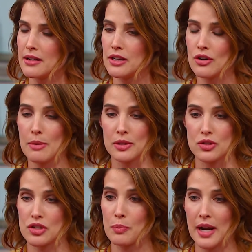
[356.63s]
and you're able to
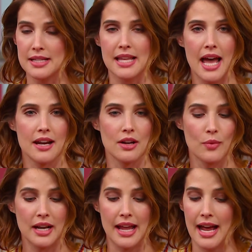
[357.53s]
suppress that, and it
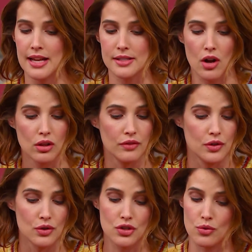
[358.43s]
already has all of
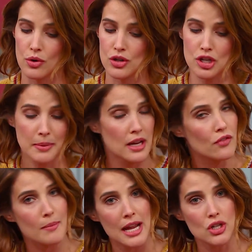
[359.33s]
your stored shipping
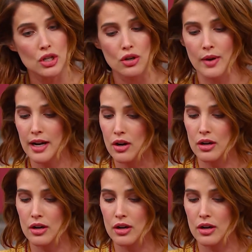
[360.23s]
information, your oh, credit oh, wow.